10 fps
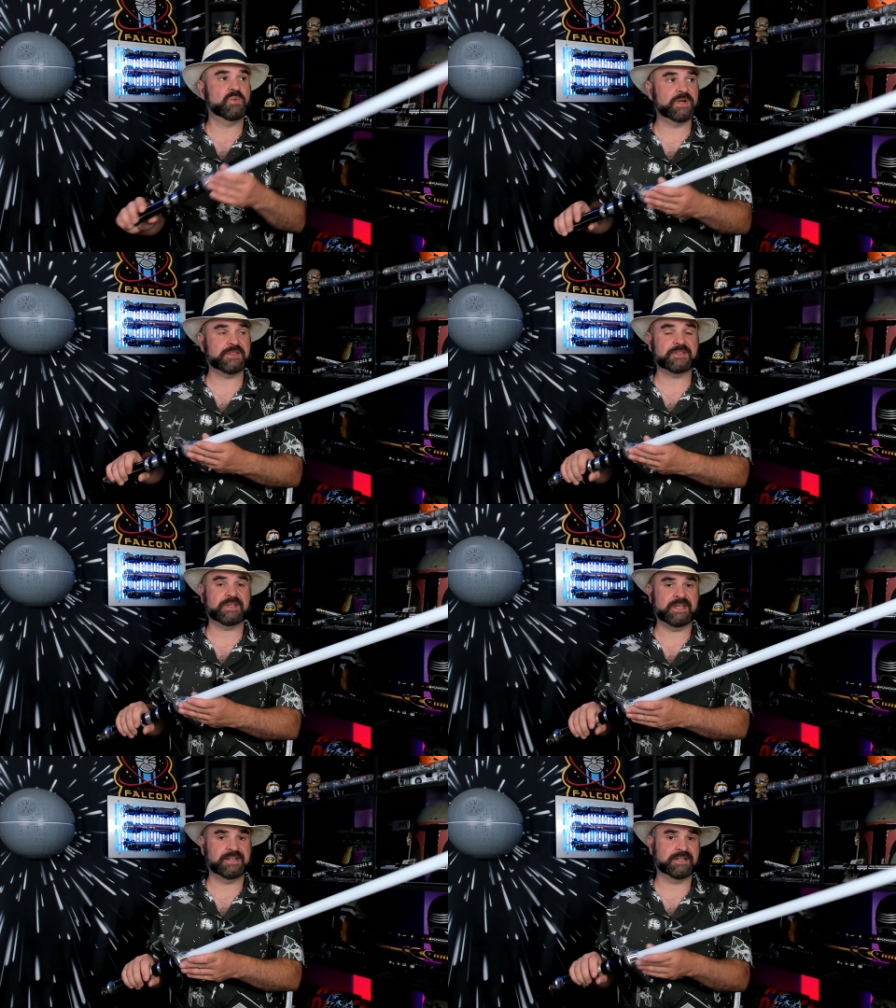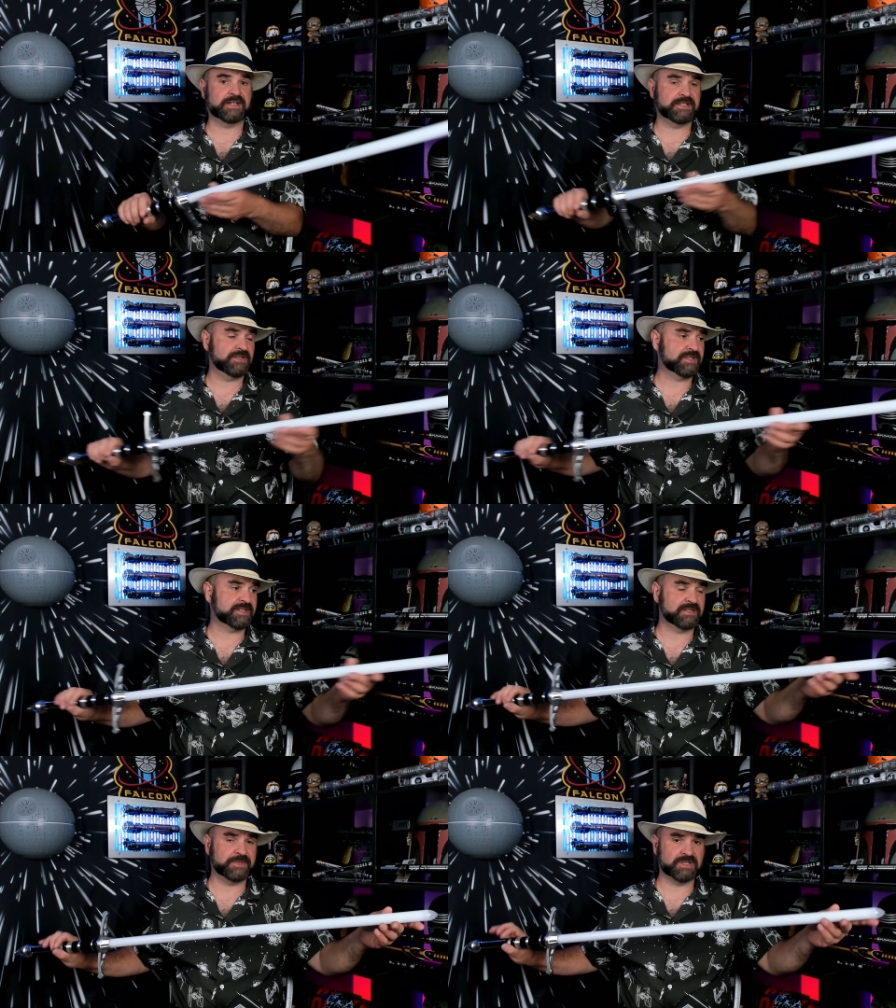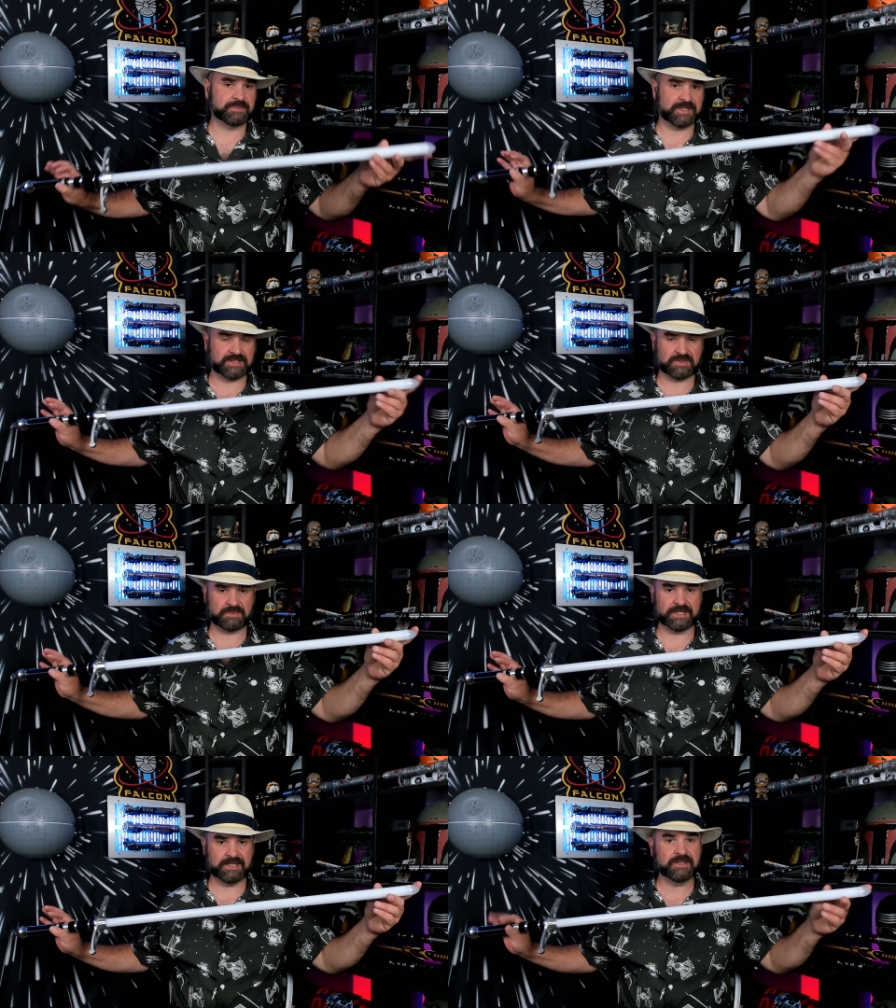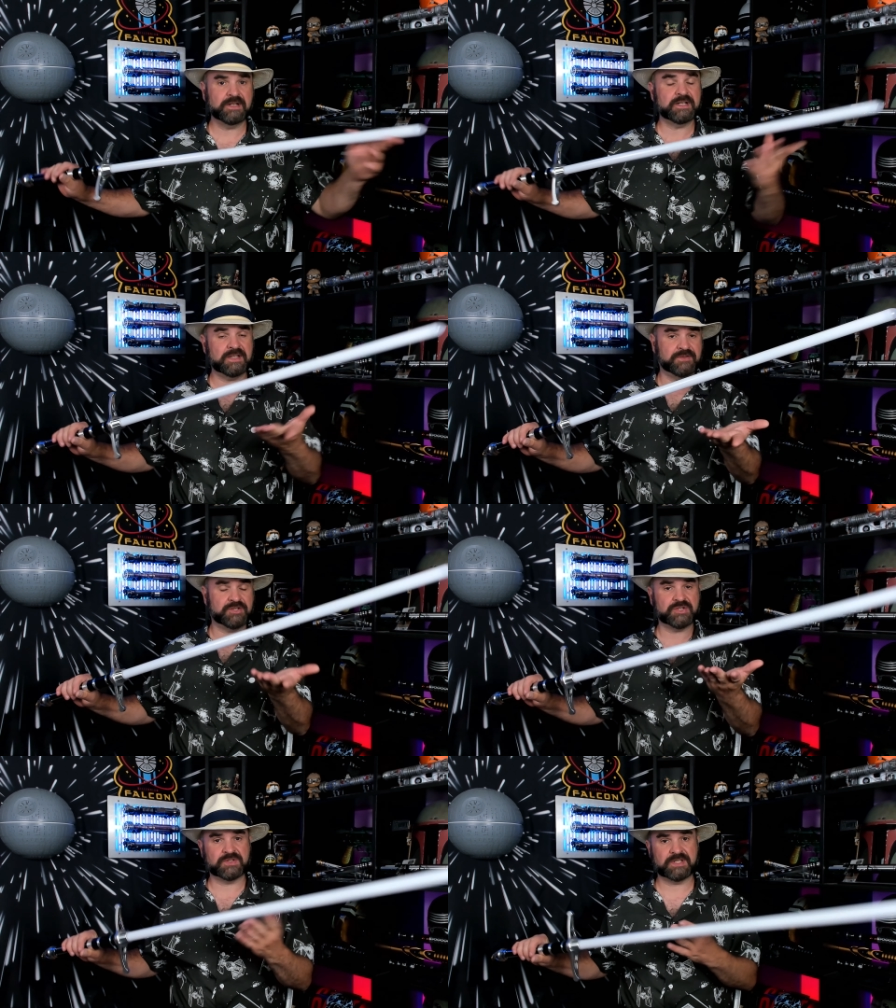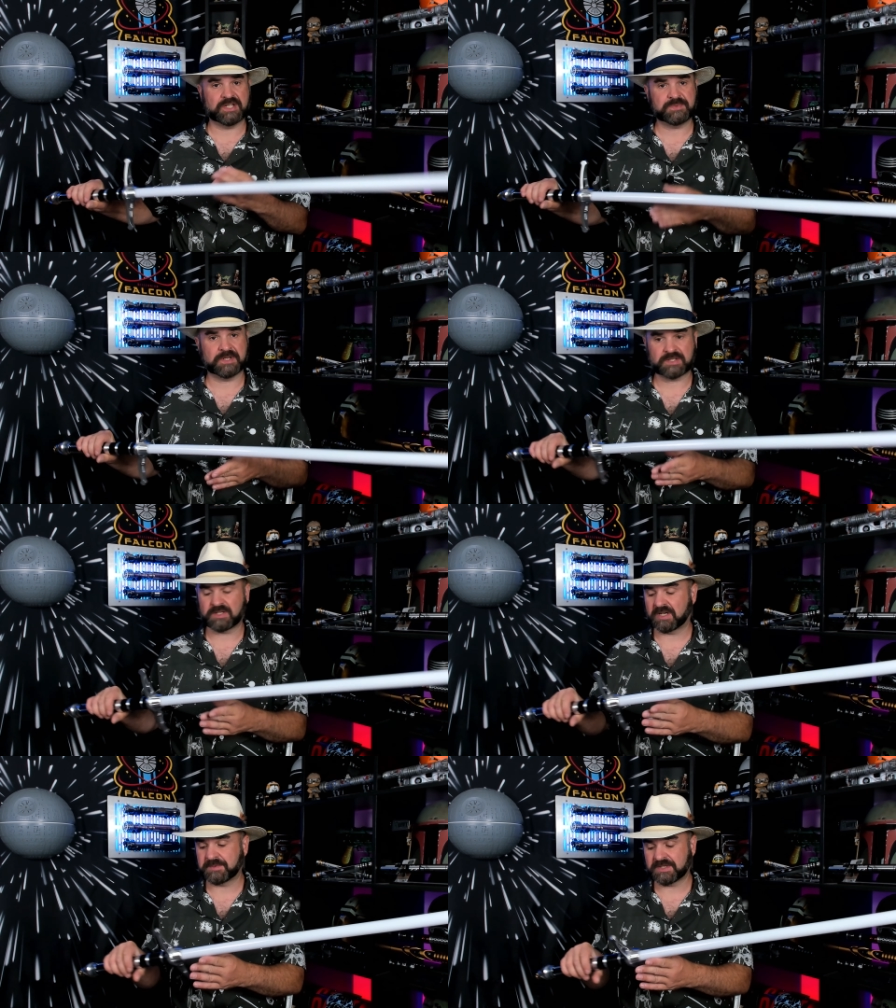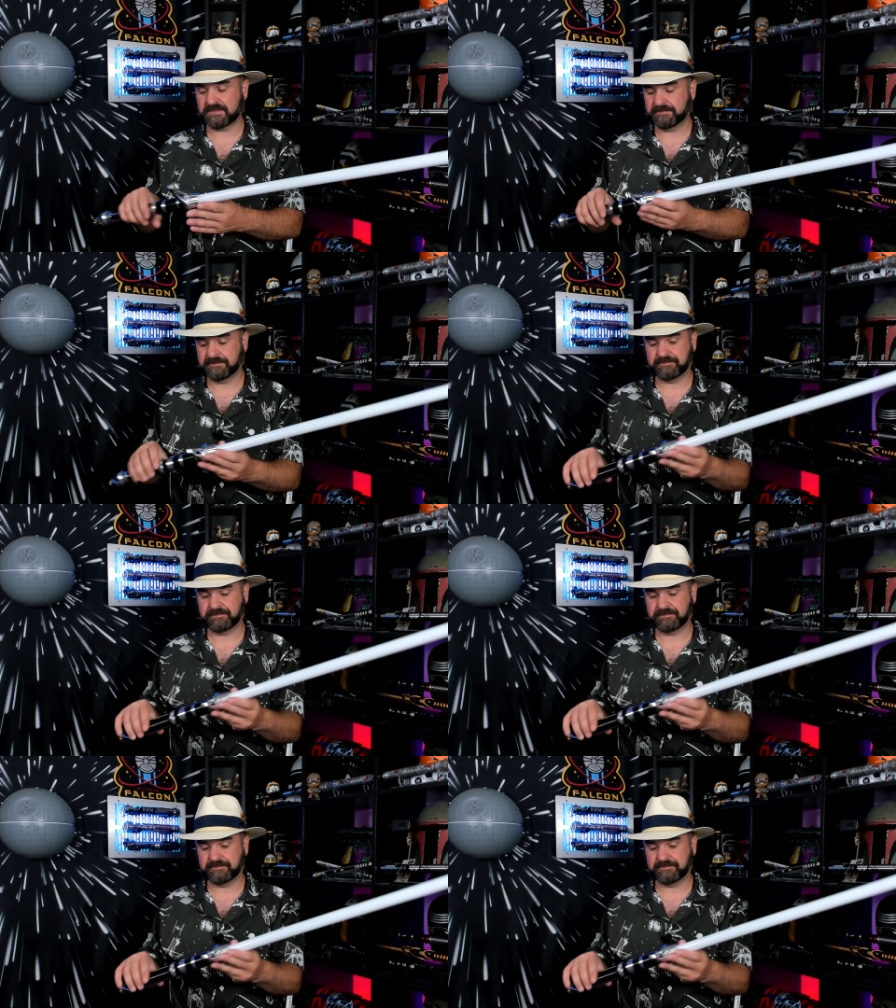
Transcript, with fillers: with a 92 cm pixel blade if you choose the HPixel option.